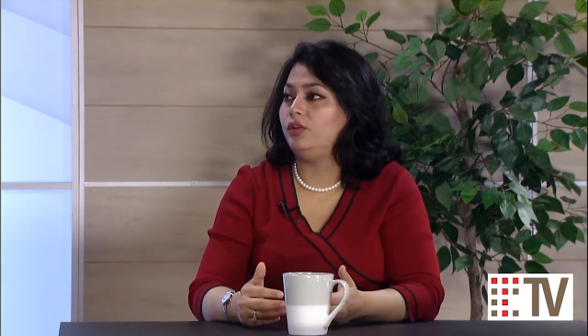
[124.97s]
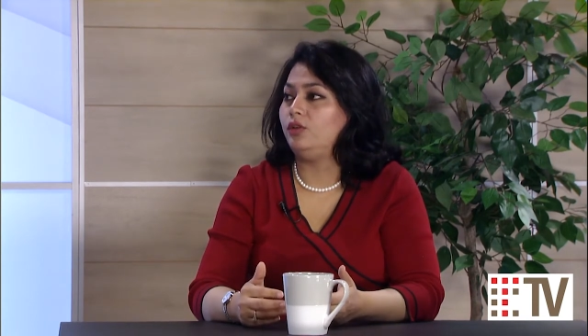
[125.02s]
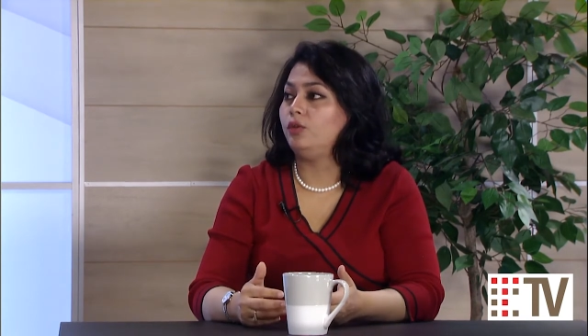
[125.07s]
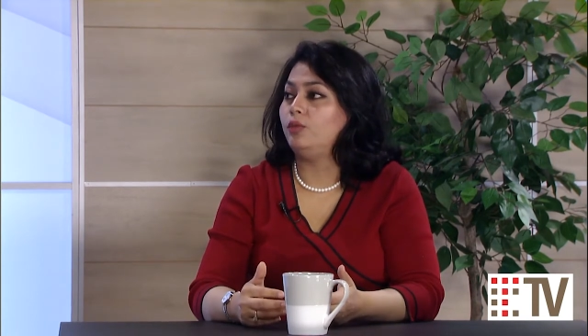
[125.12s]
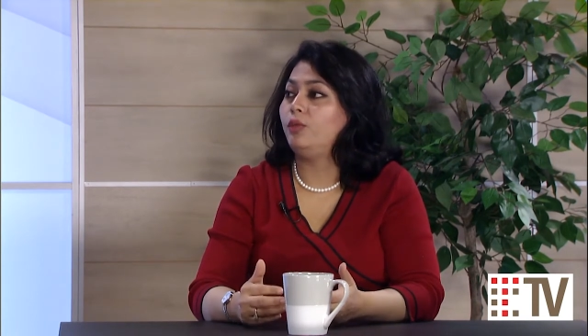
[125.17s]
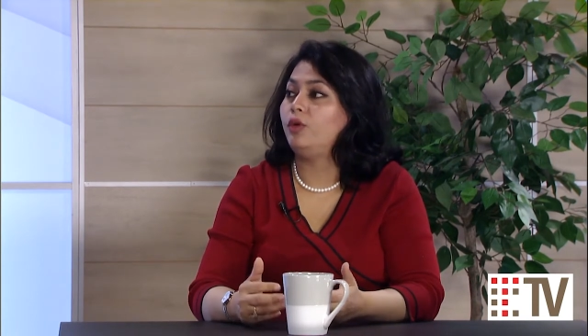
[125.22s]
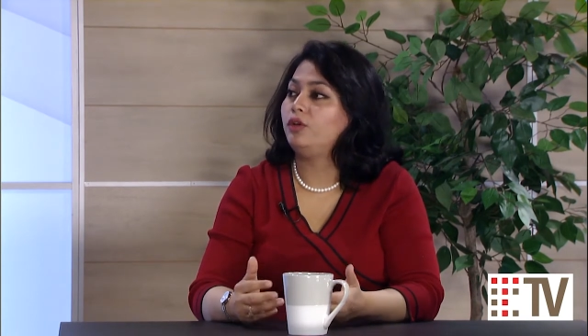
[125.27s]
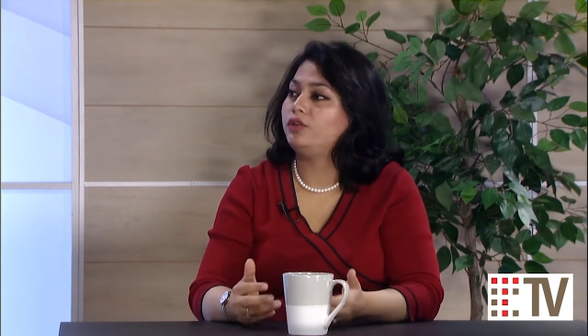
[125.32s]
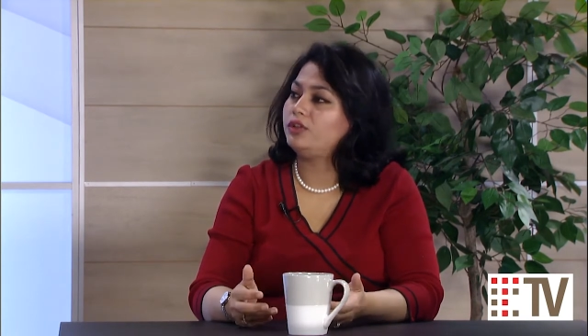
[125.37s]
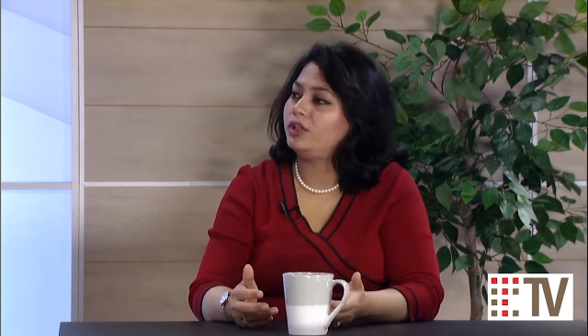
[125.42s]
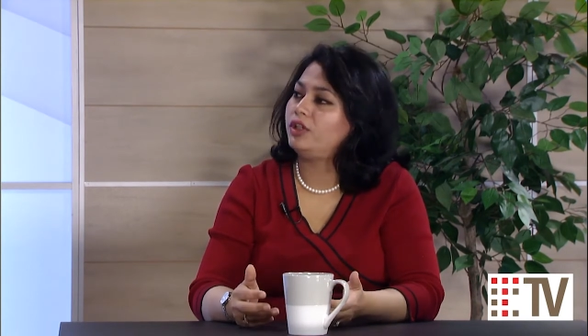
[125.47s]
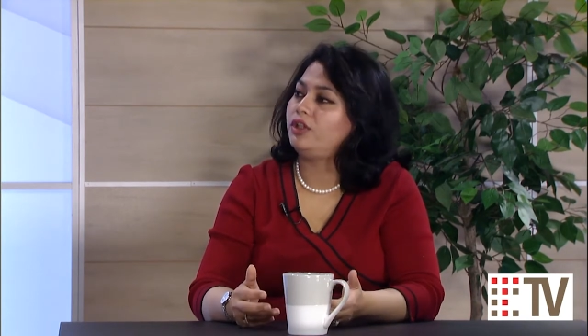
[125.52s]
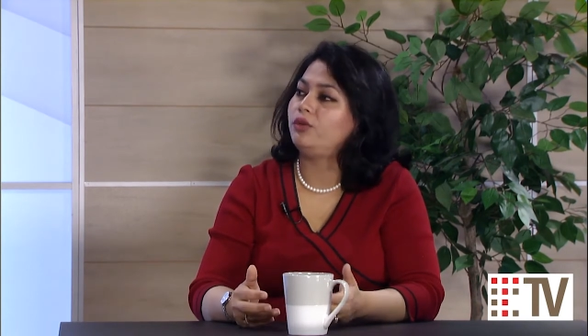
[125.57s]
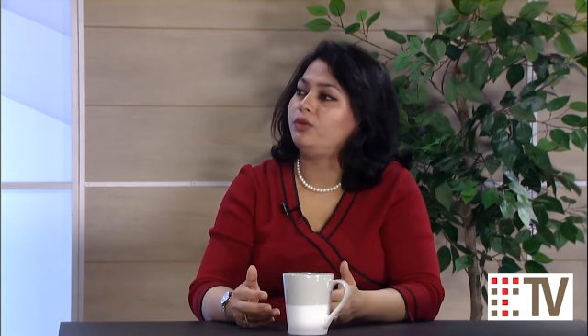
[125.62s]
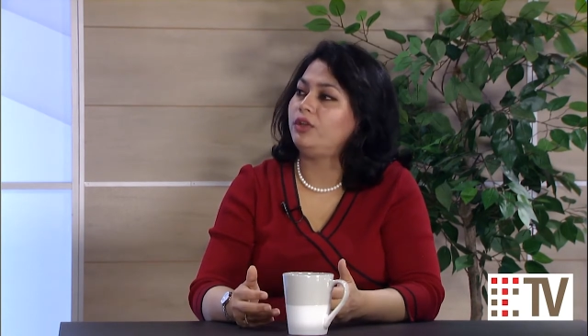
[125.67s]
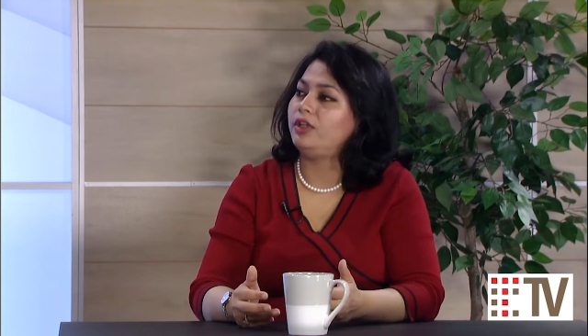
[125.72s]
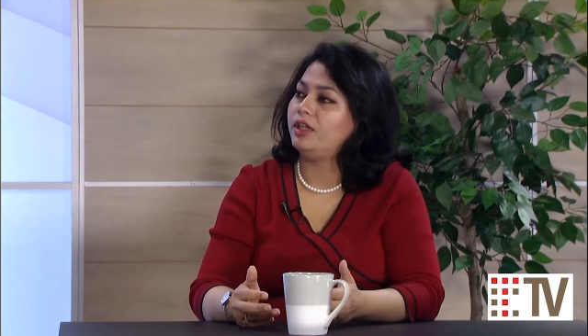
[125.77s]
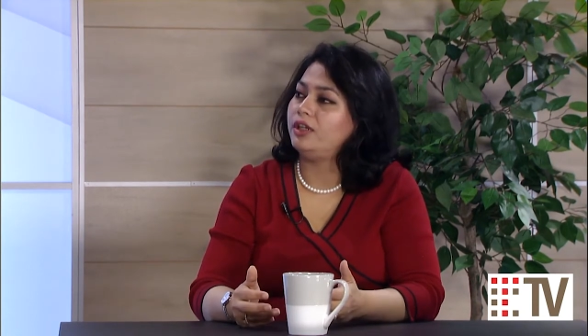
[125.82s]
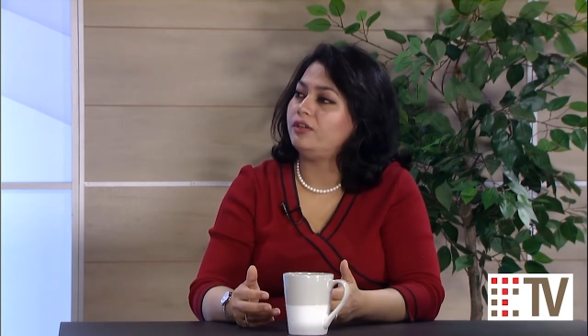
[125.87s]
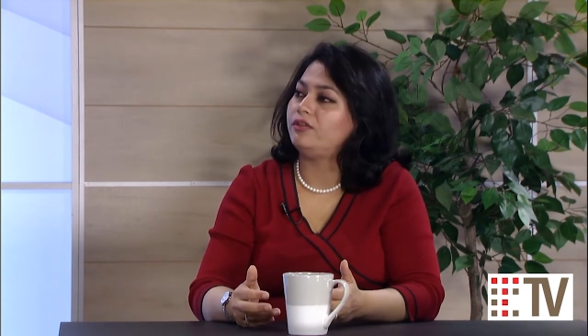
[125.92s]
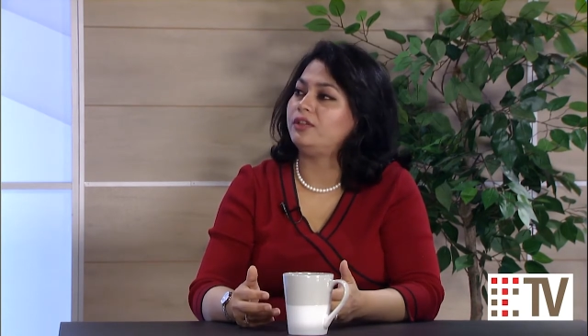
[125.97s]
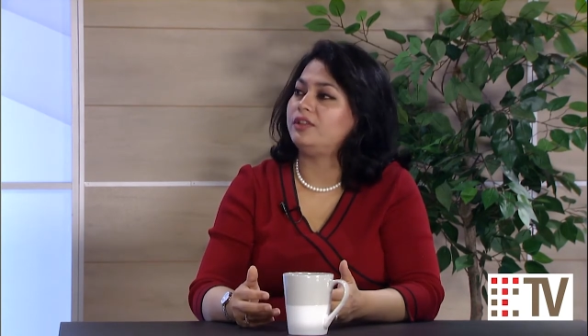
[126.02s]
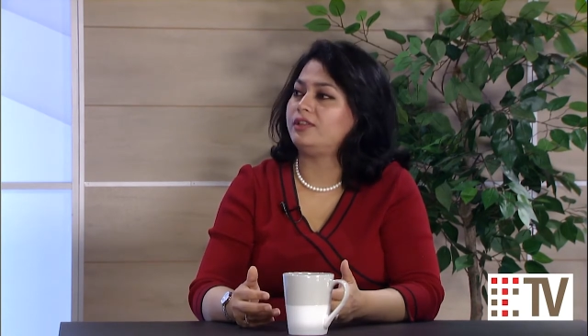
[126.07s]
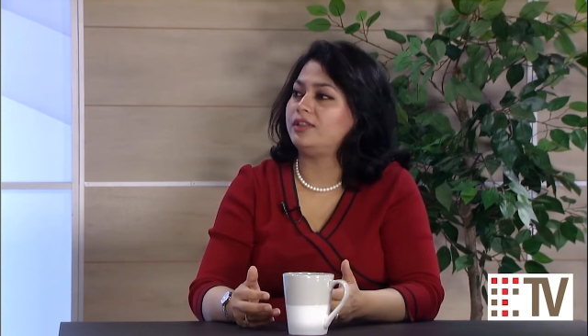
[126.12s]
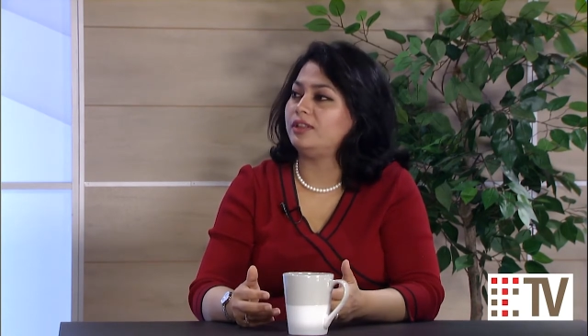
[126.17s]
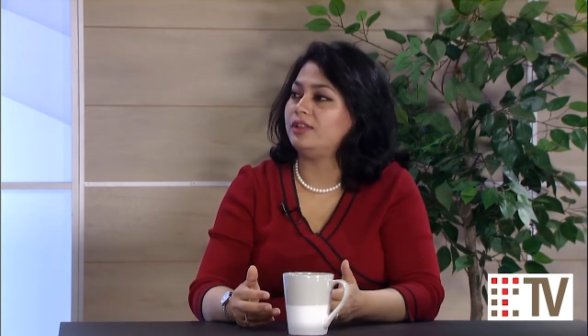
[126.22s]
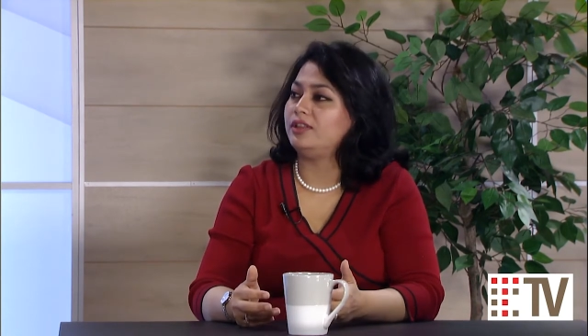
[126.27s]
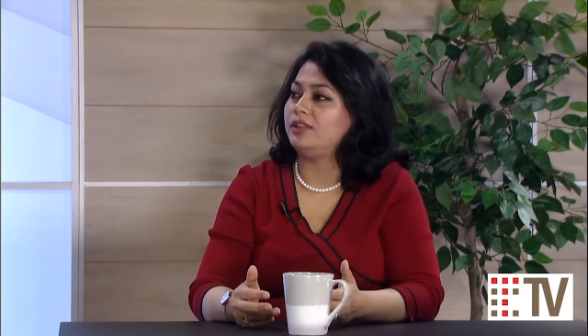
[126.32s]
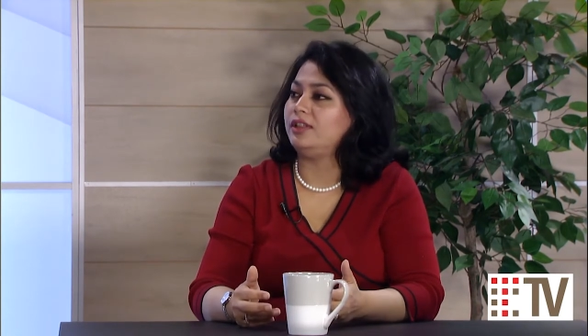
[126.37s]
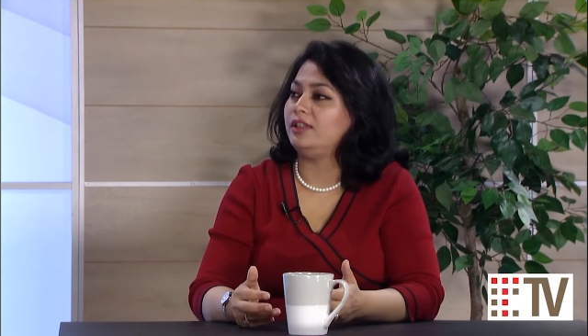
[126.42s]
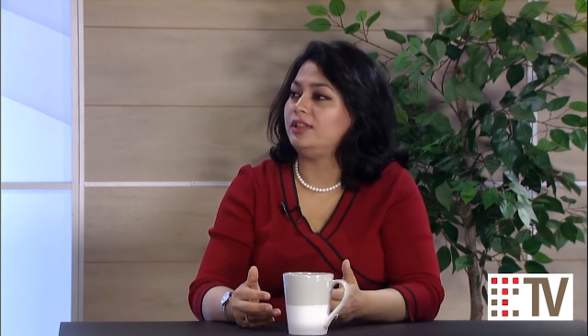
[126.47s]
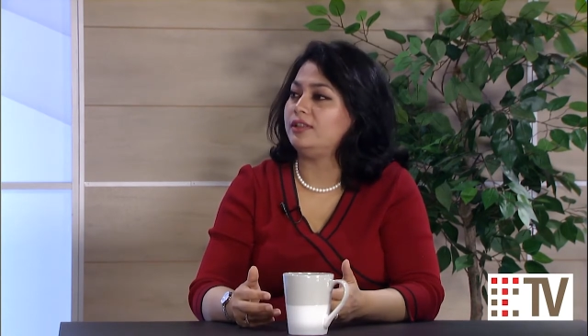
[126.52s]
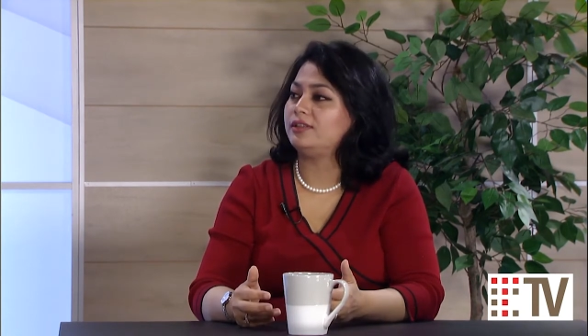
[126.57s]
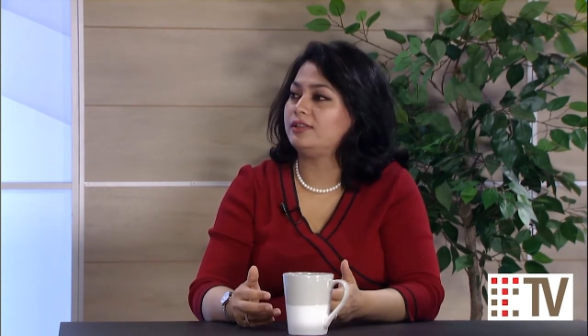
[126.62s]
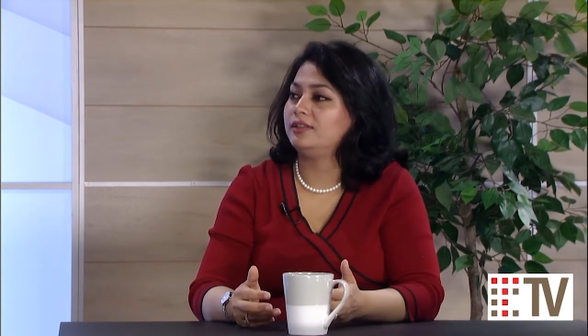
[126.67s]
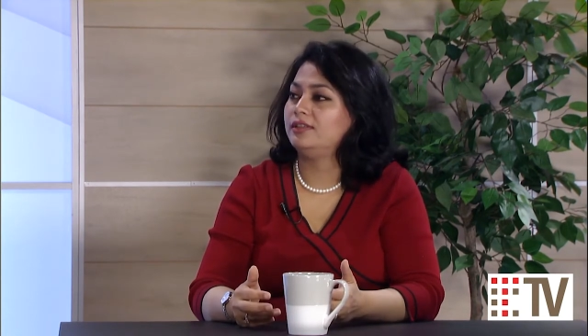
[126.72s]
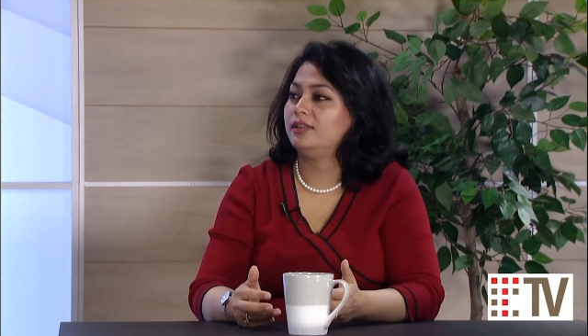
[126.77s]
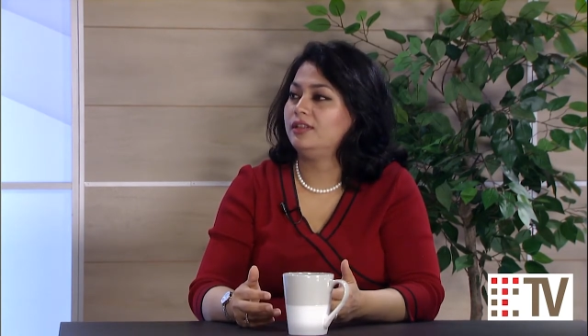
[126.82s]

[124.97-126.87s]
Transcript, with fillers: to post-acute care facilities.